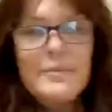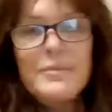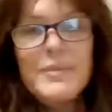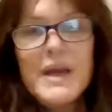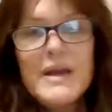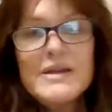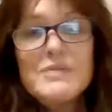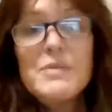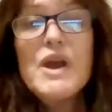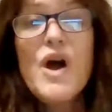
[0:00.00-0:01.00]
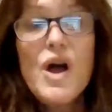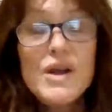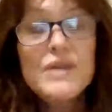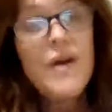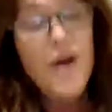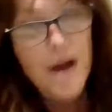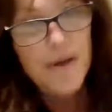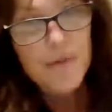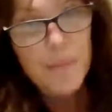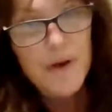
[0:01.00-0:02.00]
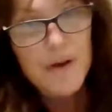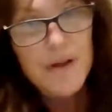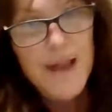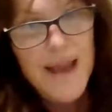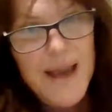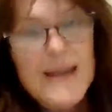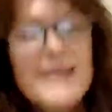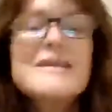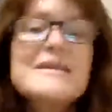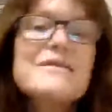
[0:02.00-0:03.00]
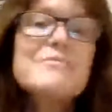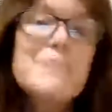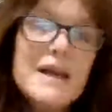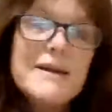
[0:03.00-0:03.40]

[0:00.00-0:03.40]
B is beyond the hospital. A is admitted.